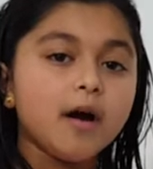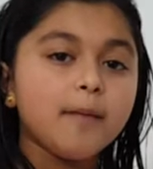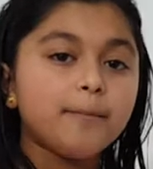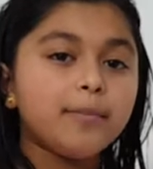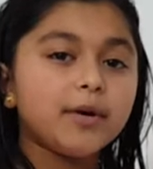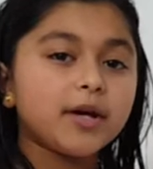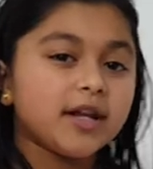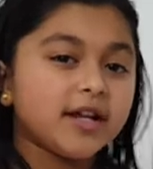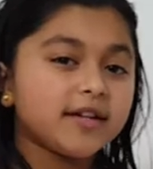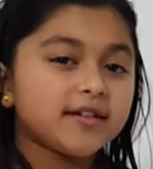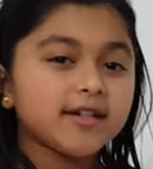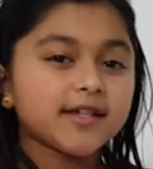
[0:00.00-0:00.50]

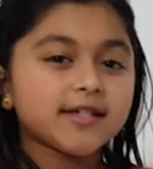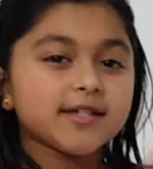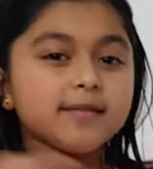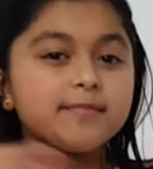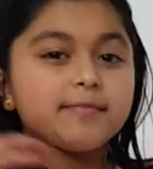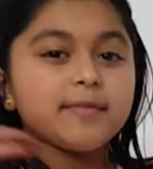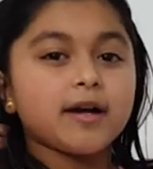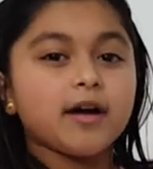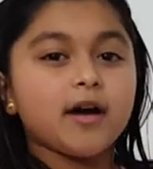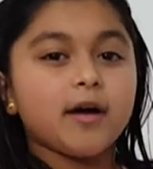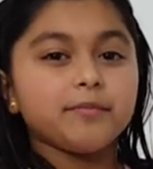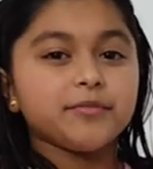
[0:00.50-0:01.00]
but it
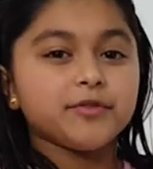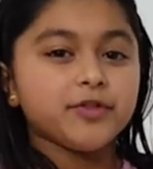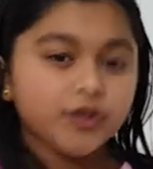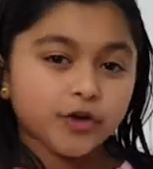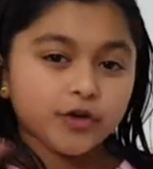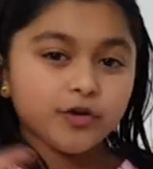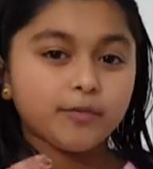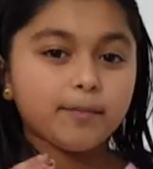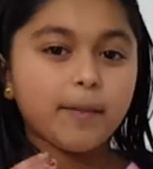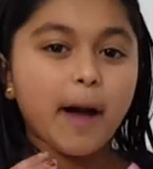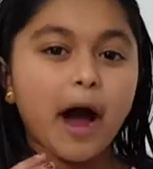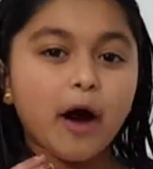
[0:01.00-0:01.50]
doesn't become
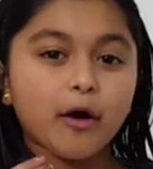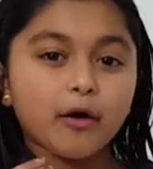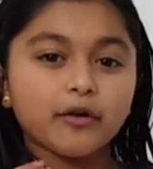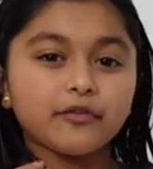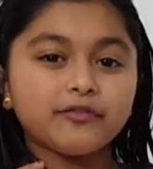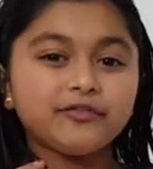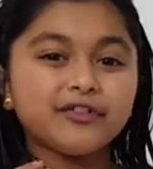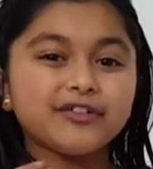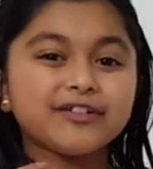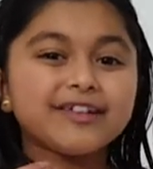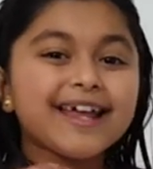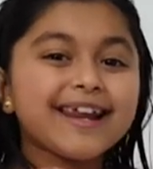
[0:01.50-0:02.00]
too
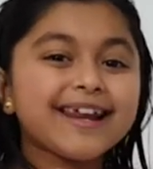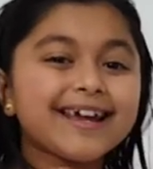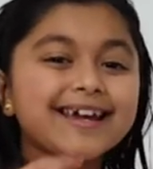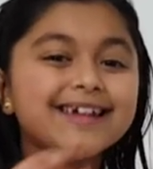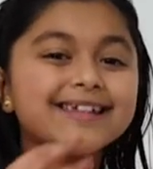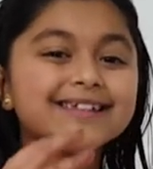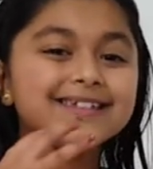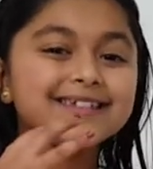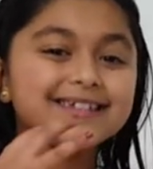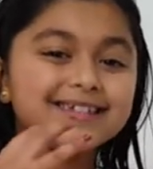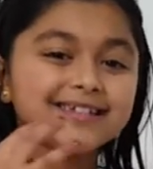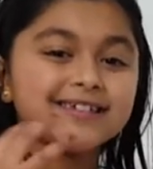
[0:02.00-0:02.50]
powerful that it
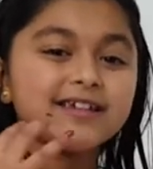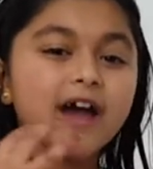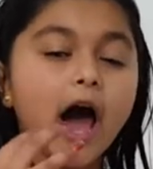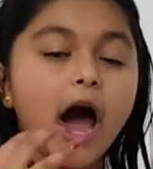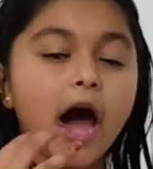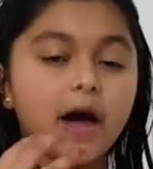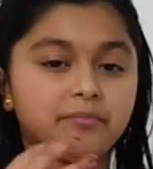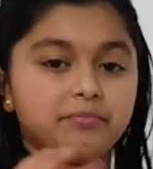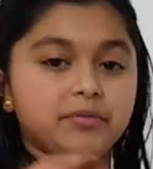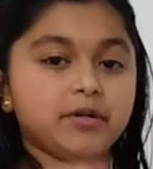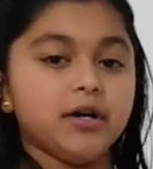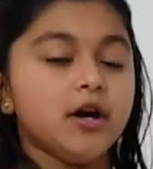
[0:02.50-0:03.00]
can
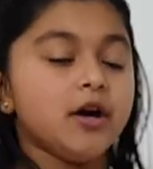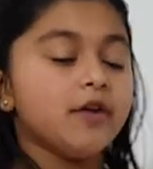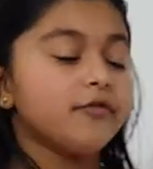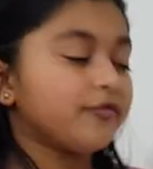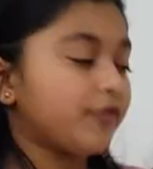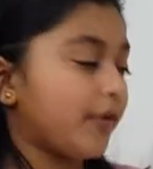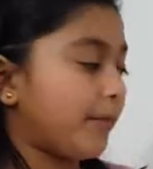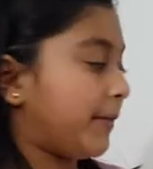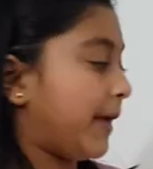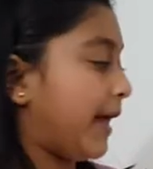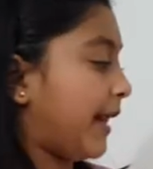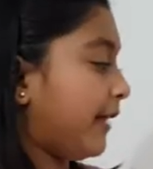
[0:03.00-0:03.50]
stop
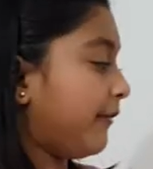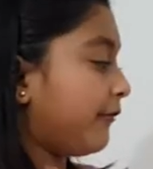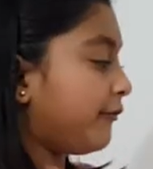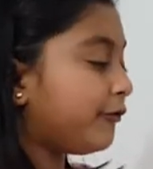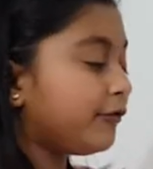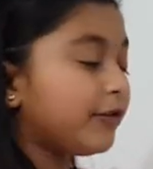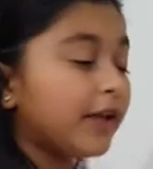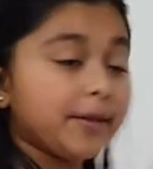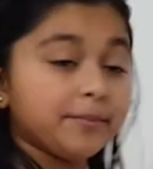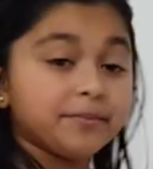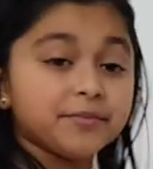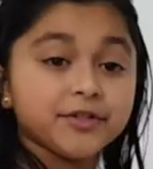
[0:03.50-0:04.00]
from getting
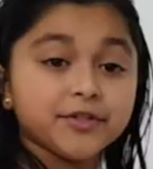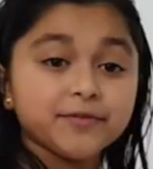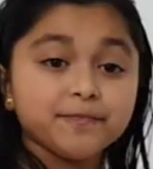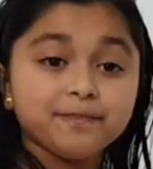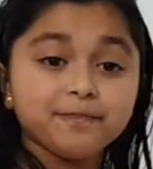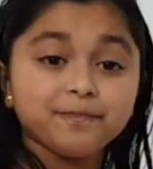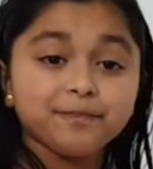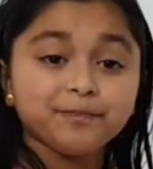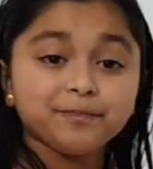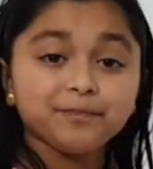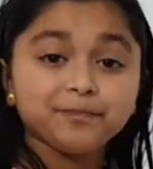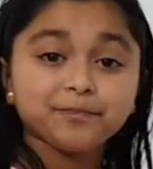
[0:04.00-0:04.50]
flipped.
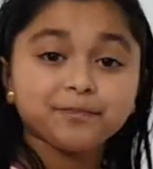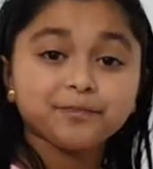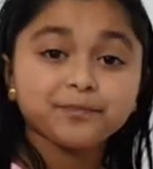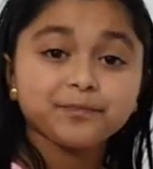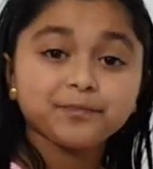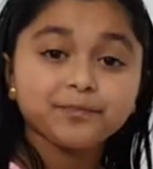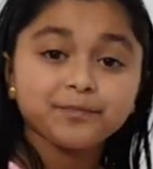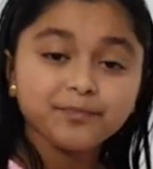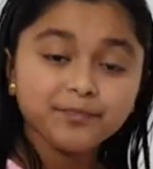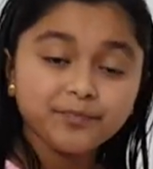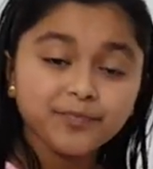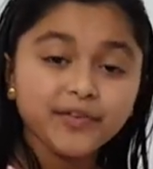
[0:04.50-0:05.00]

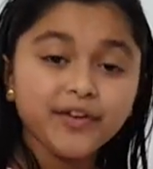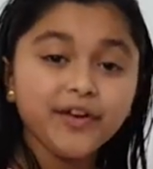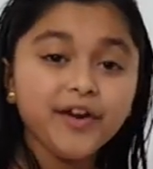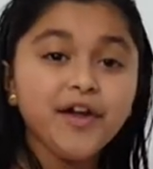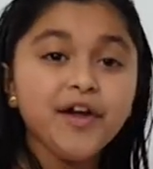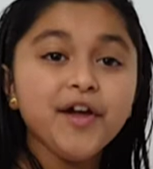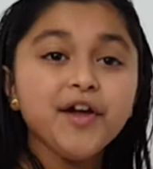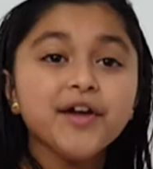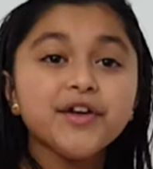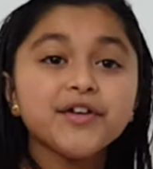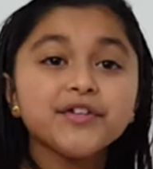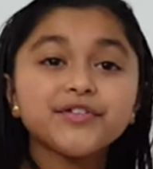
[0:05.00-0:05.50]

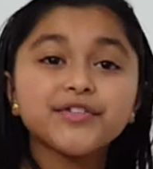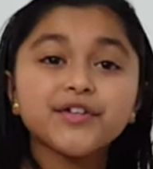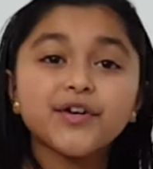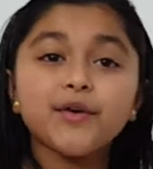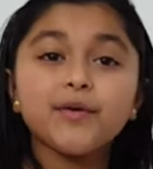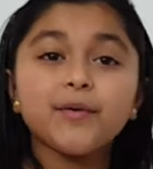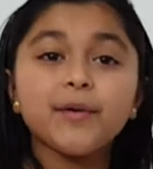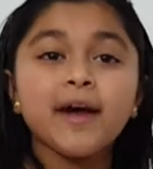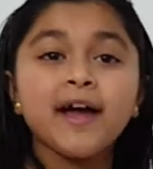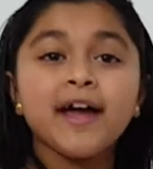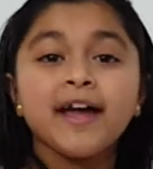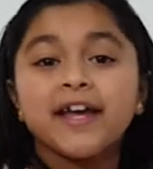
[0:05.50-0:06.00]

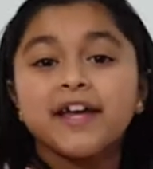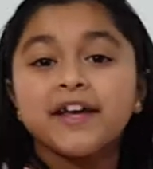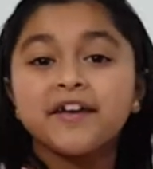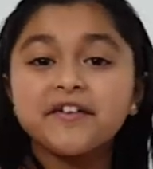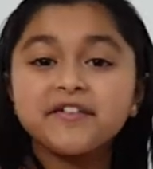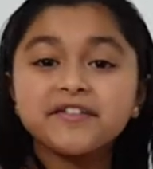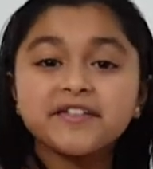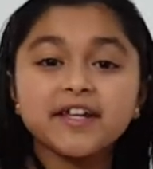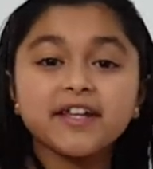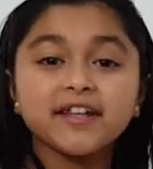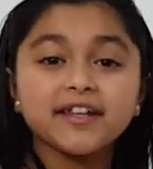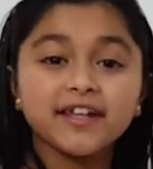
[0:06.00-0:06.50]
So
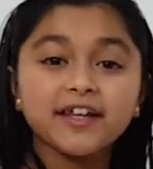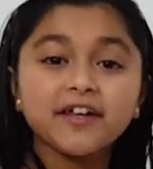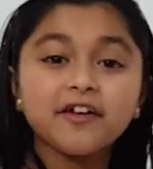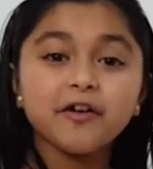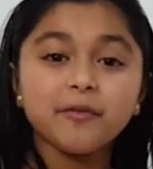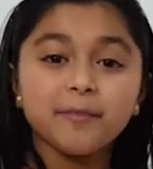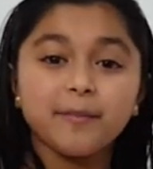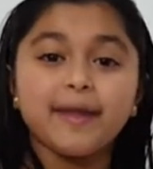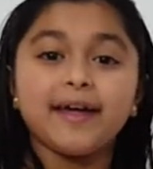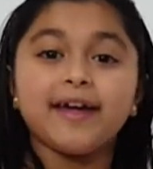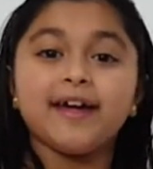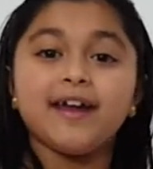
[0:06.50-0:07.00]
here's a
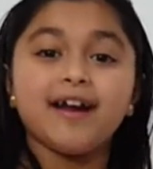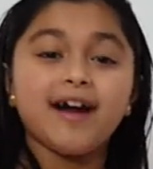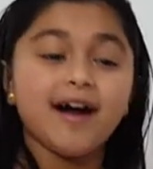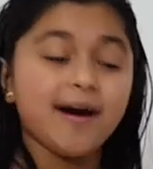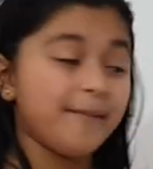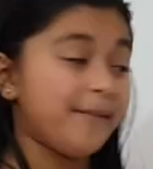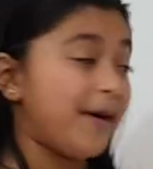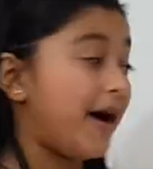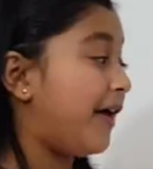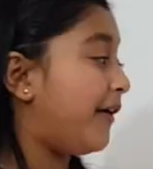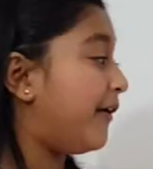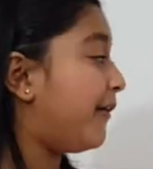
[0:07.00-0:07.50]
little bit
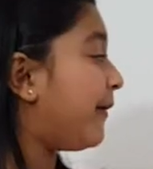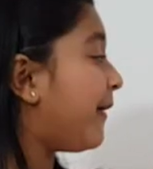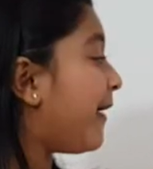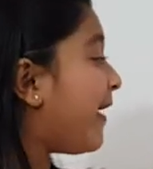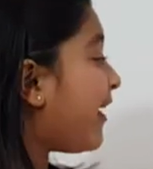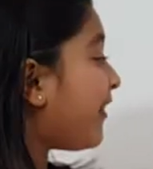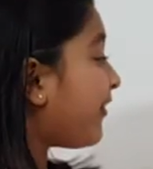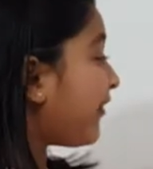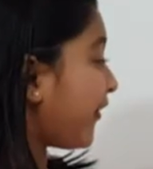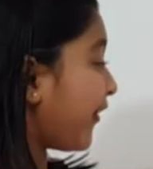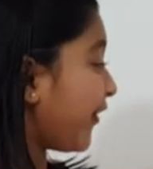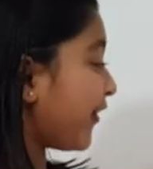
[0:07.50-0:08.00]
about
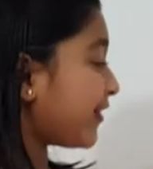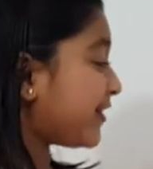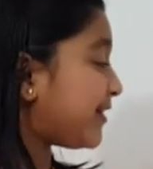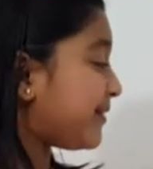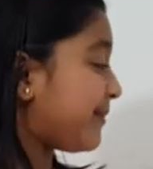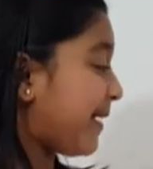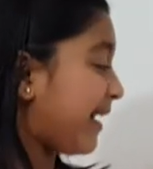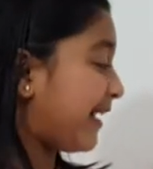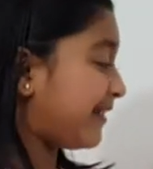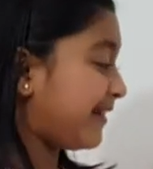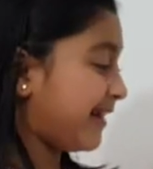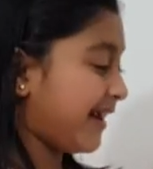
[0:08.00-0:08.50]
the Earth's
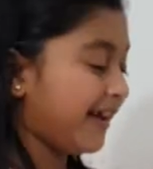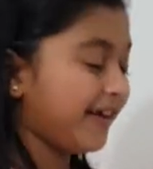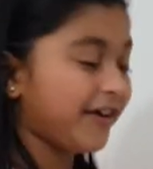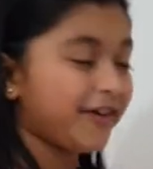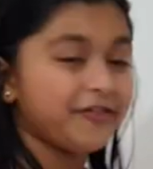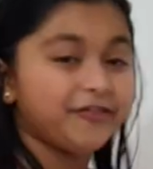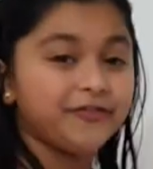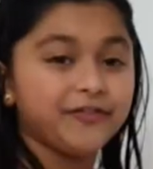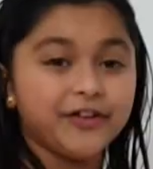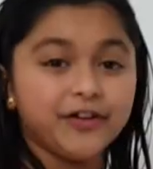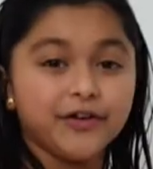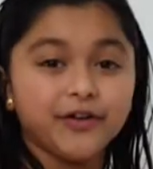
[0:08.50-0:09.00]
magnetic
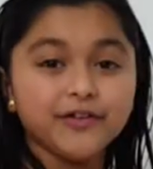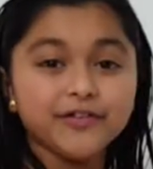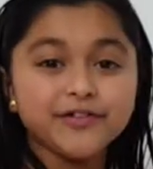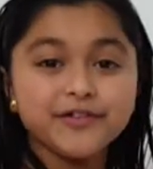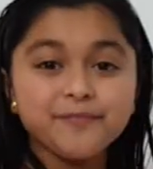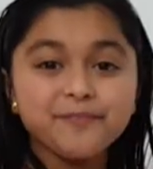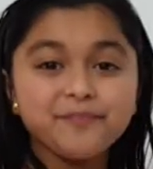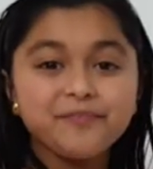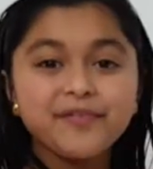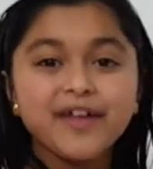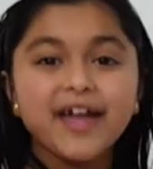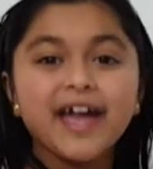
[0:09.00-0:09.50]
field
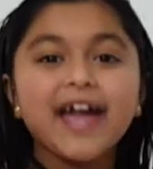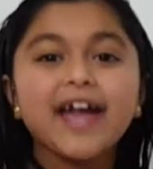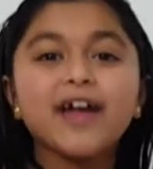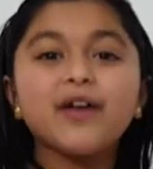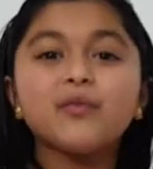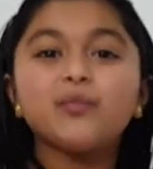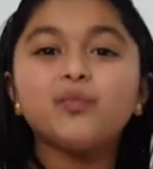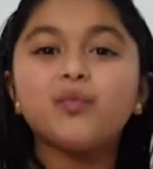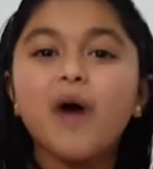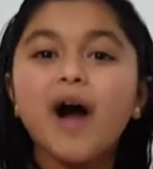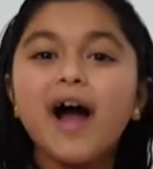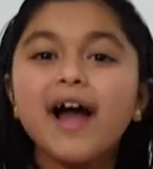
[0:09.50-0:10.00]

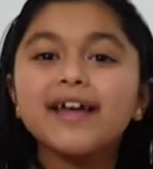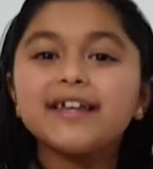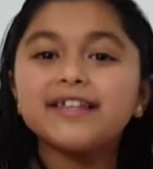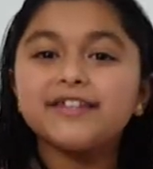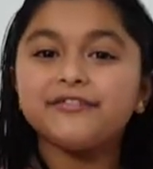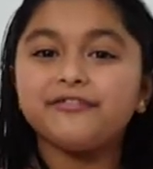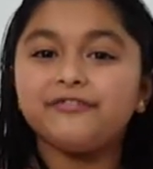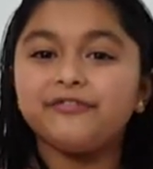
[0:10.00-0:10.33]
and why it's